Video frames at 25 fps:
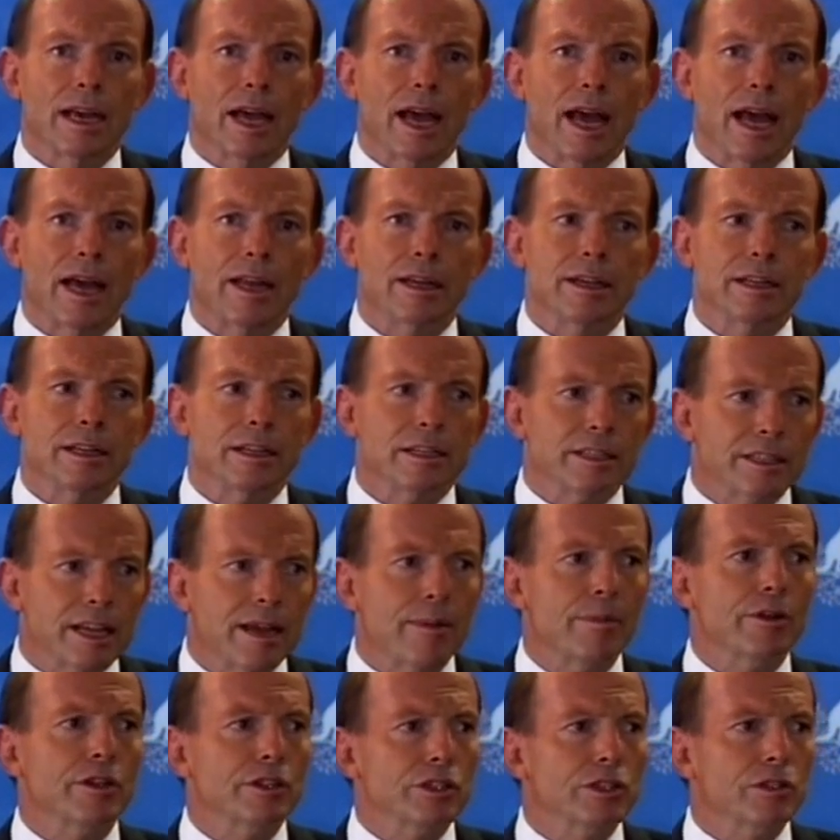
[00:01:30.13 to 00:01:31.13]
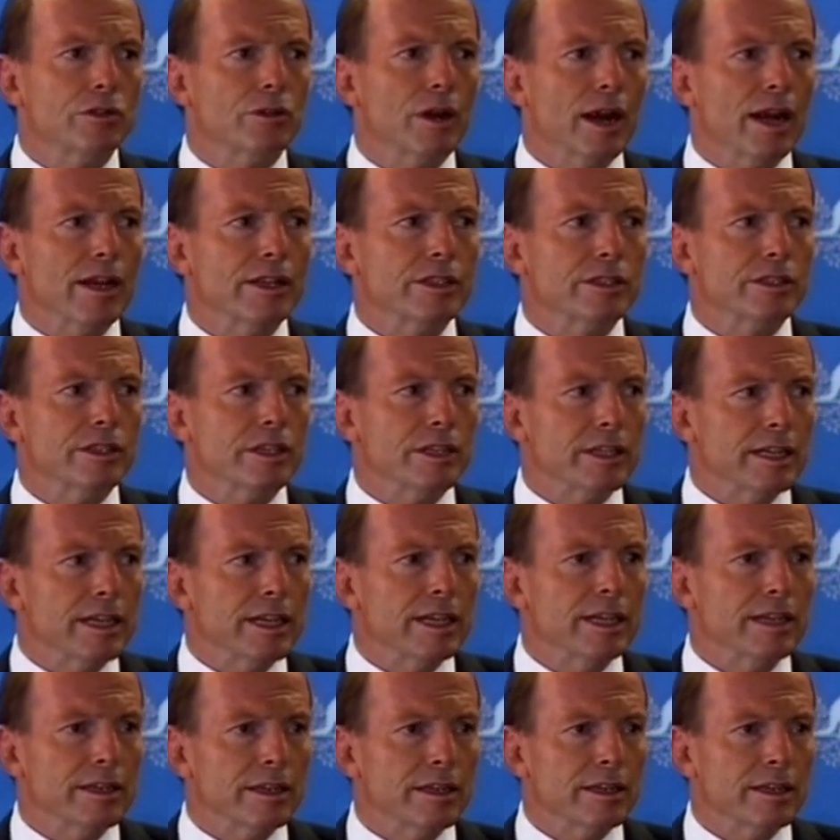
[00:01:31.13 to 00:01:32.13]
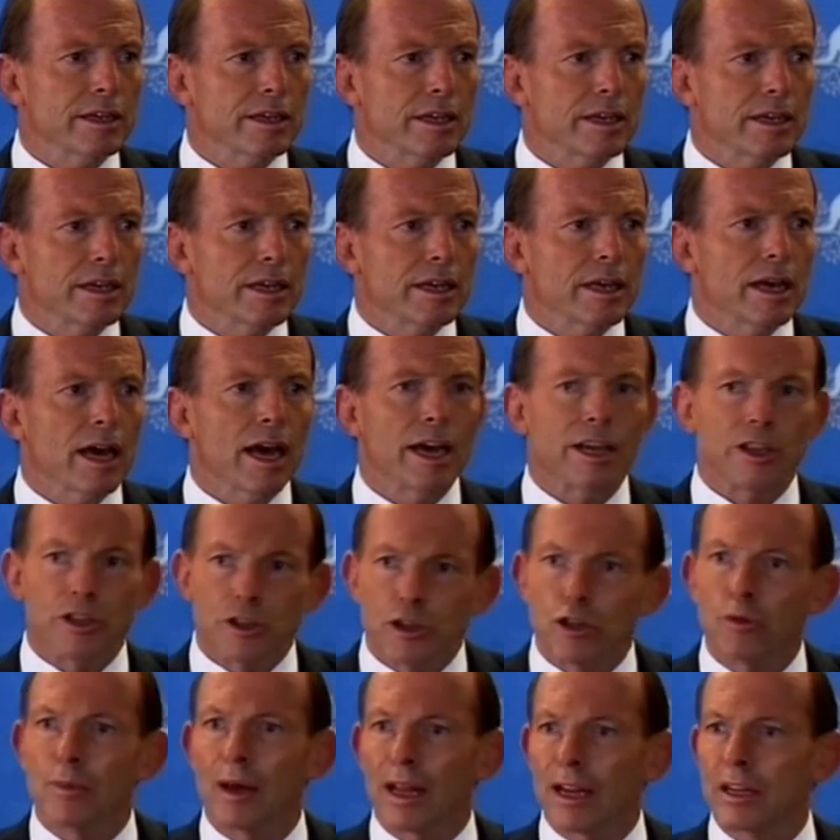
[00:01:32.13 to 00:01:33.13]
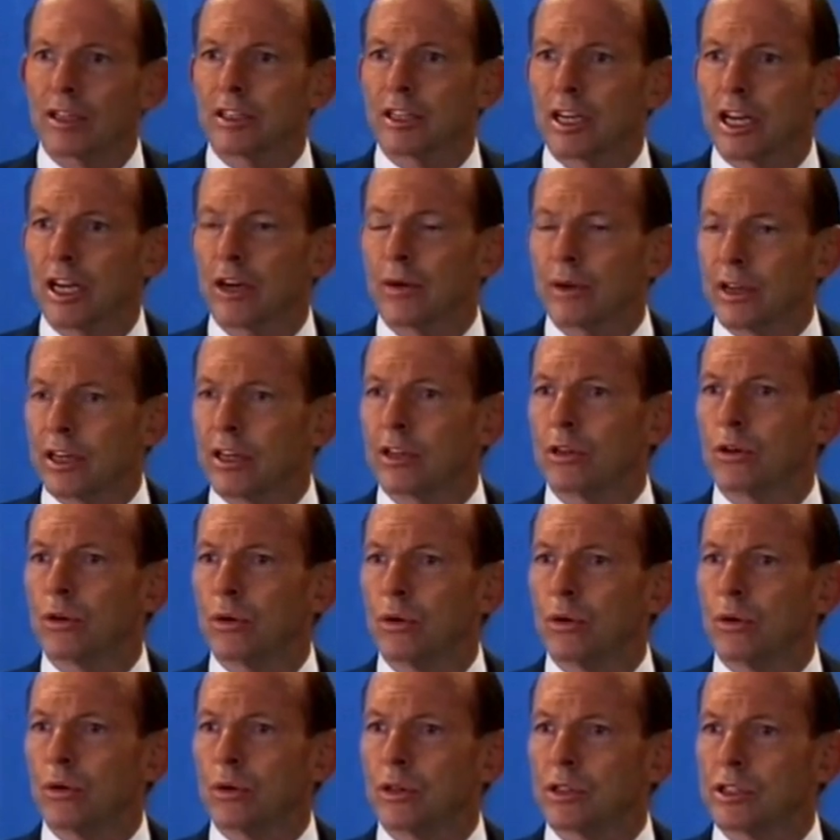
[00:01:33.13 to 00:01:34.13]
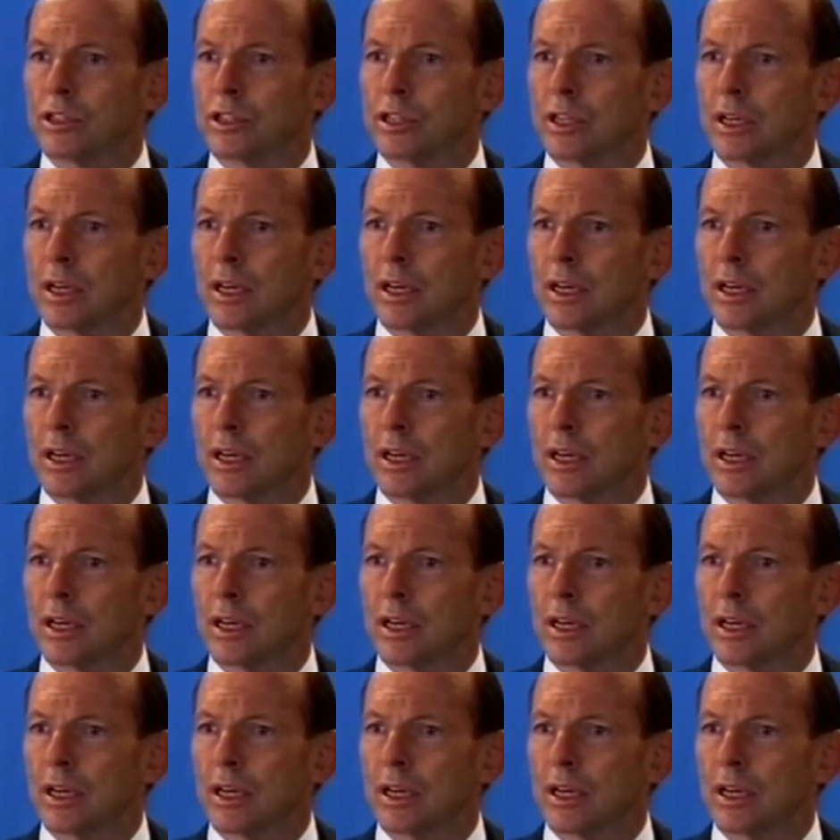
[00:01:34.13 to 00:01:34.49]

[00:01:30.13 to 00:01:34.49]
And it demonstrates that in a humanitarian cause,